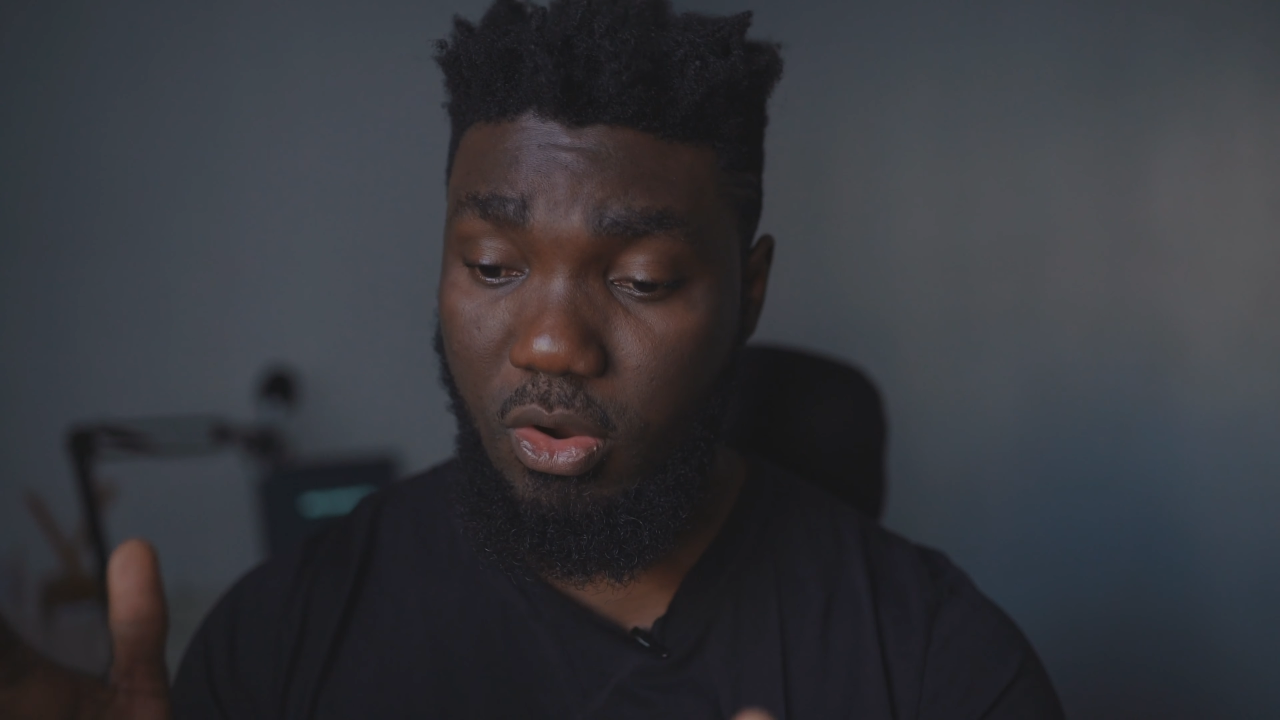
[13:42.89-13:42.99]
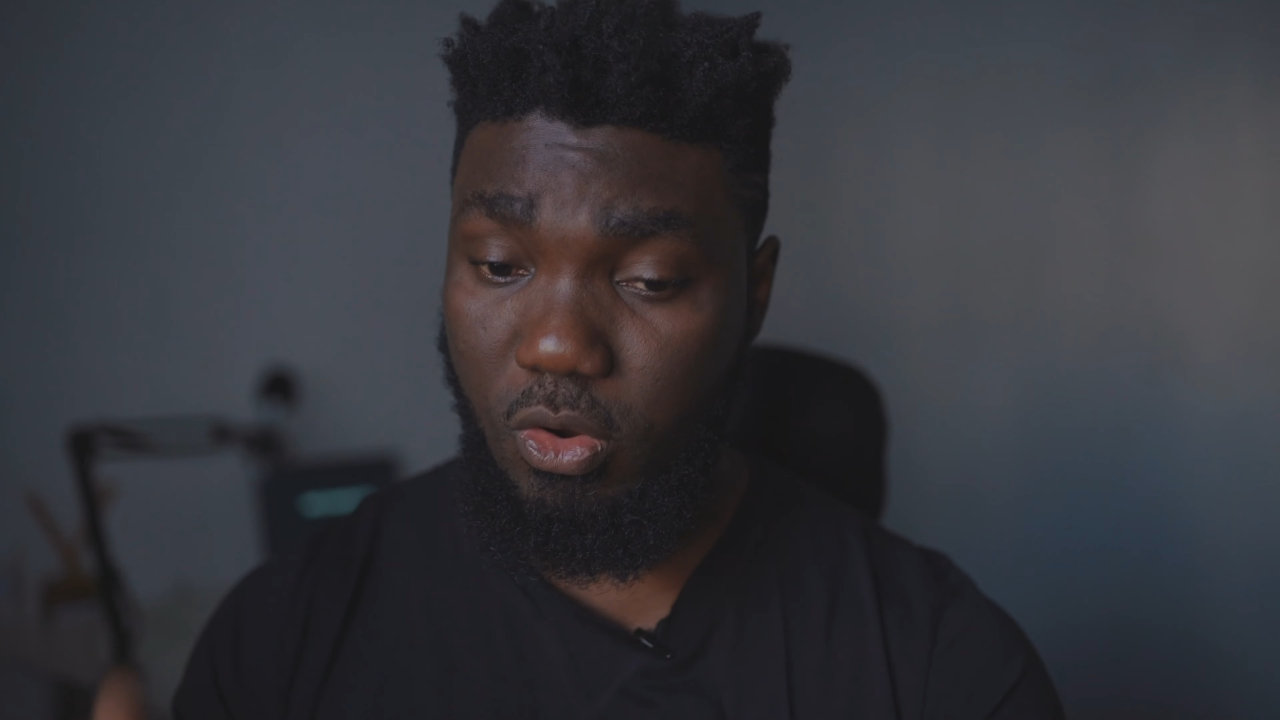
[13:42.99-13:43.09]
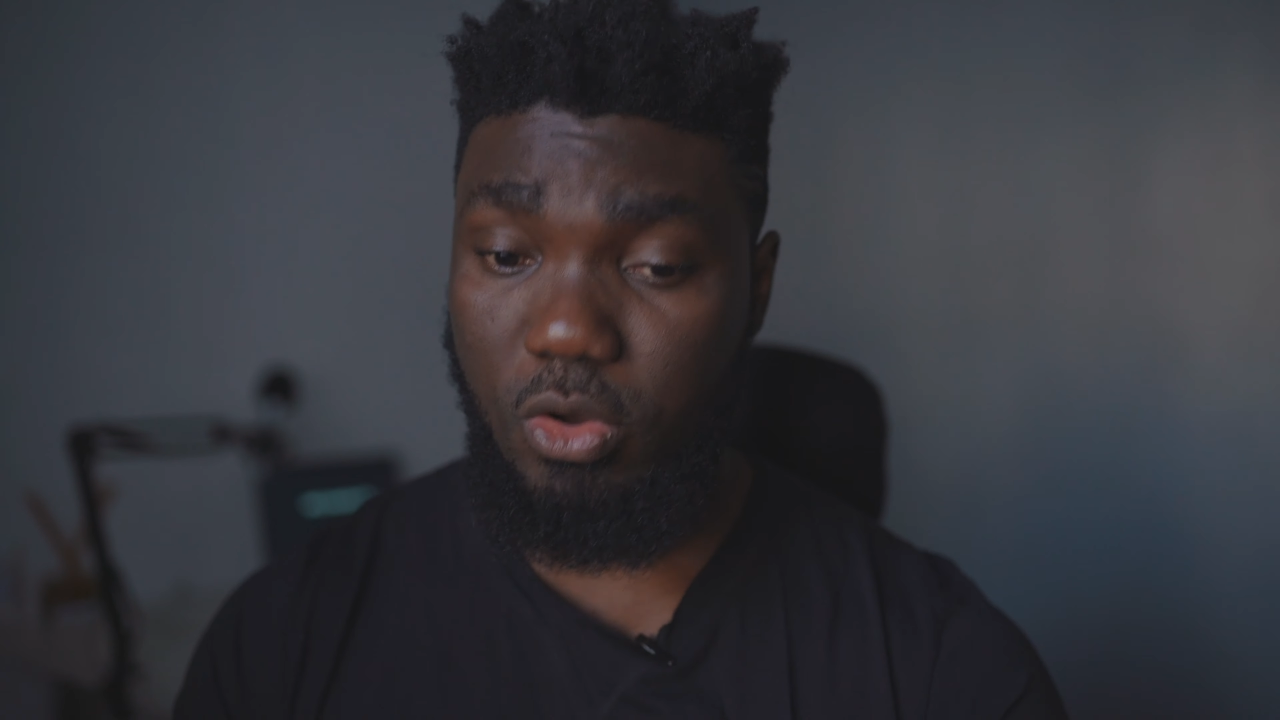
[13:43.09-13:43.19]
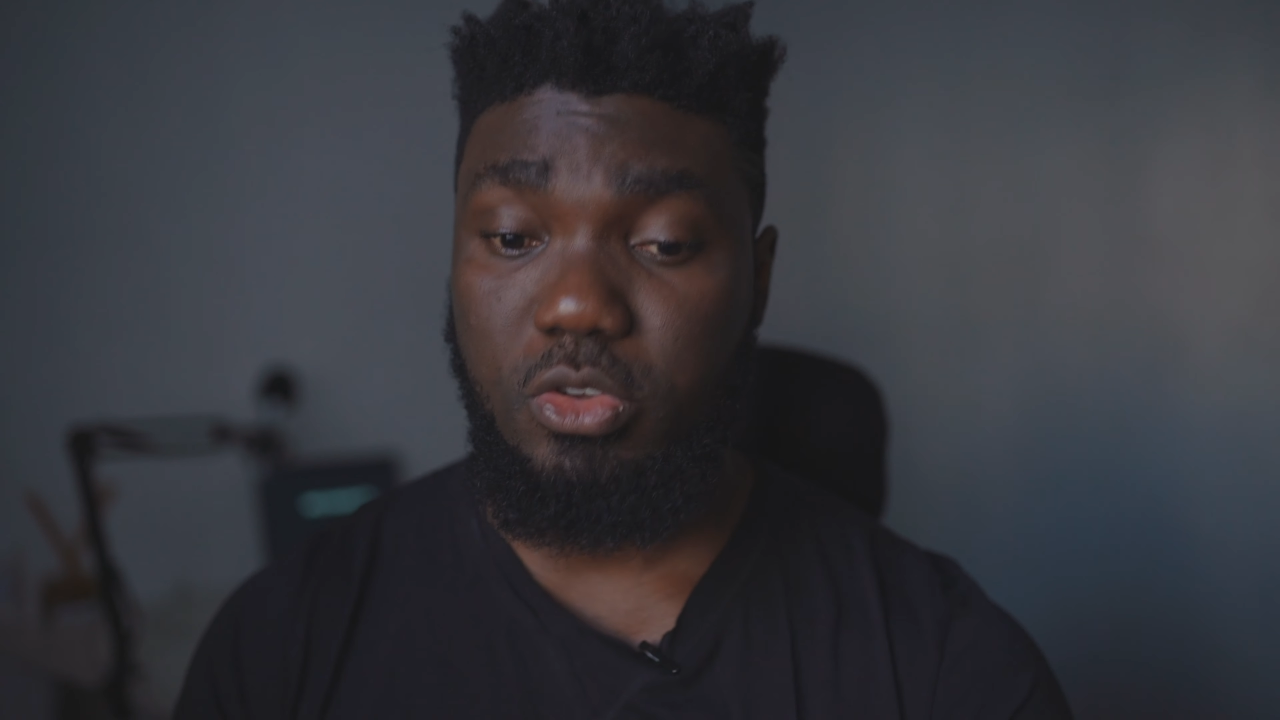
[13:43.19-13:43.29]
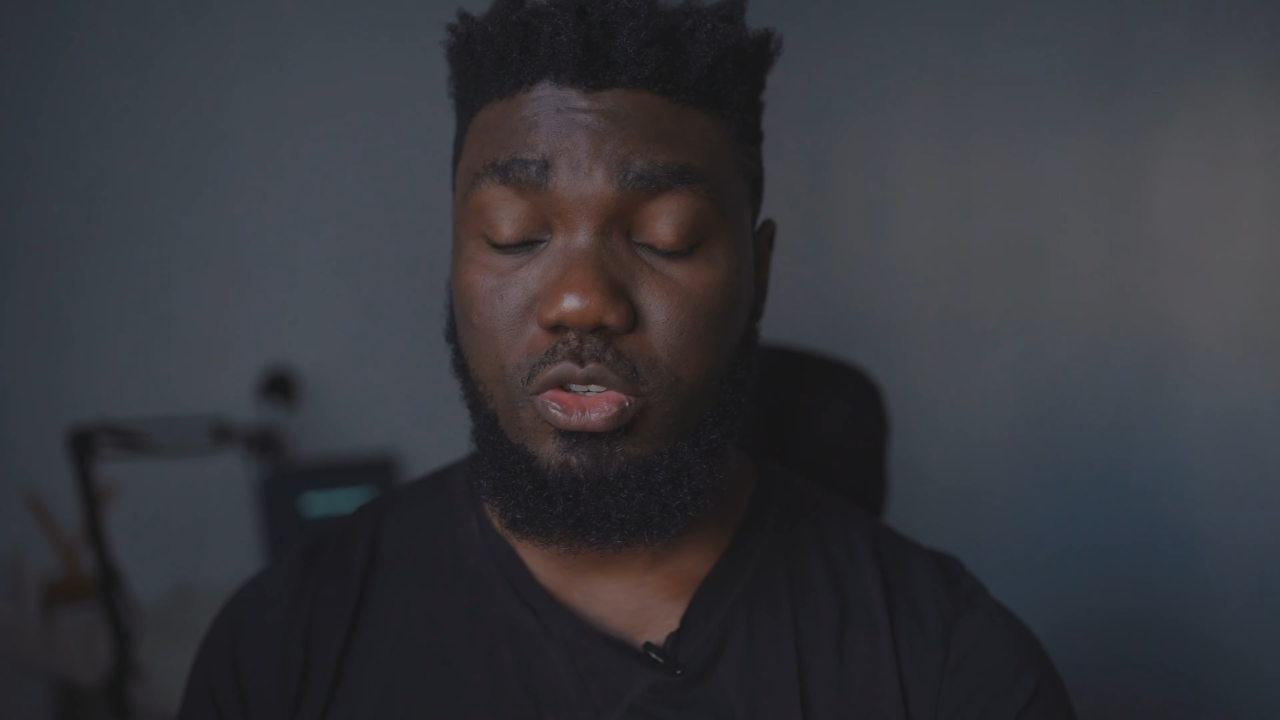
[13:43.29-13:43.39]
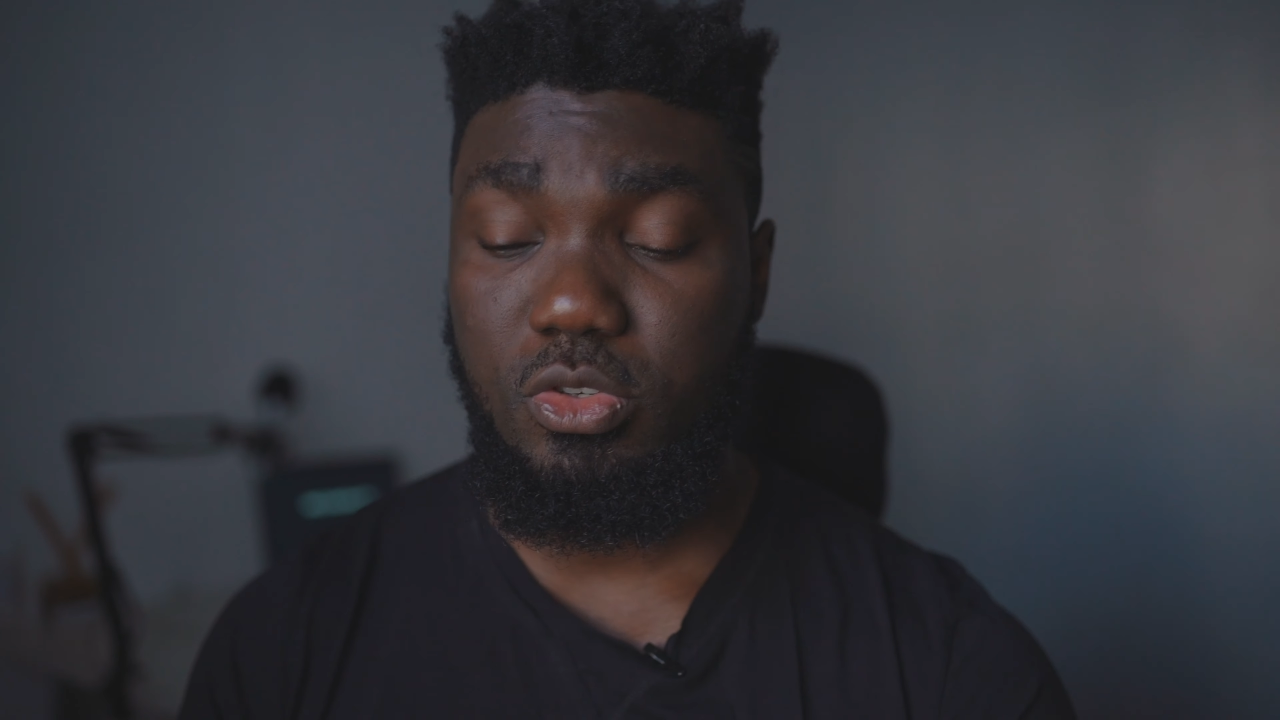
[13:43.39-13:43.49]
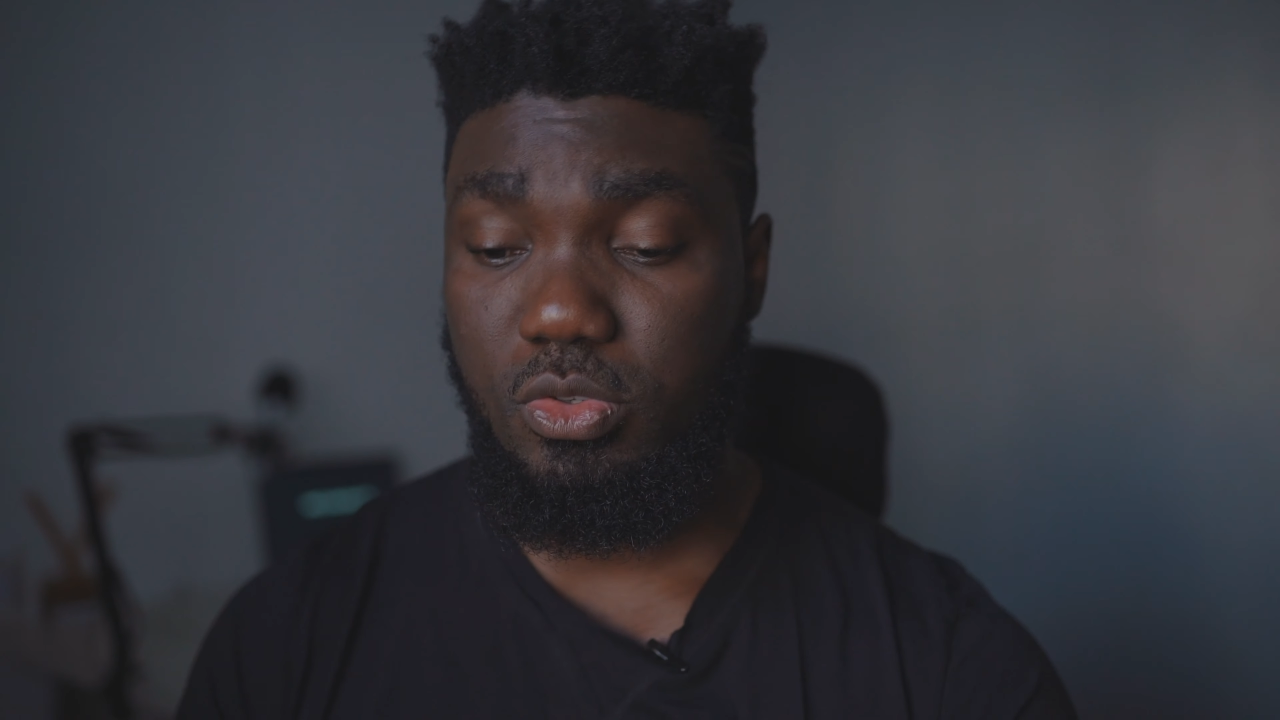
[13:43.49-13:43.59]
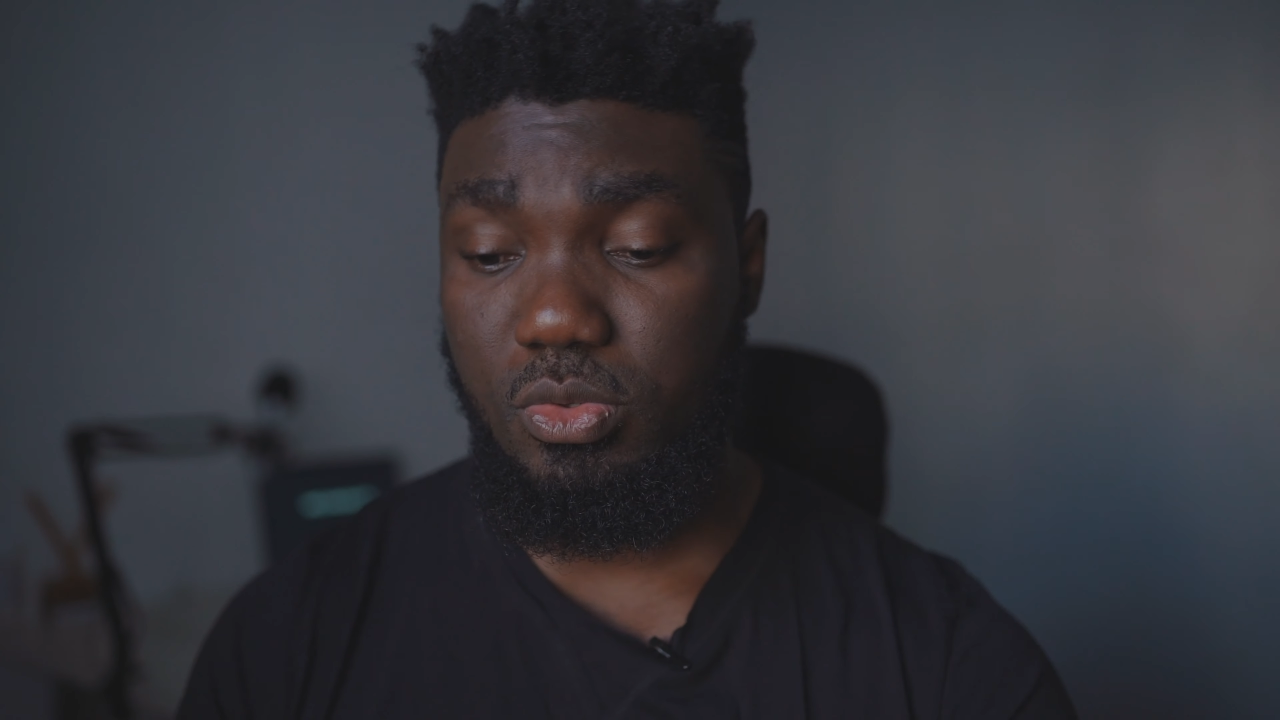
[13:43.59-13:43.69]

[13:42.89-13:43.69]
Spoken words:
All you should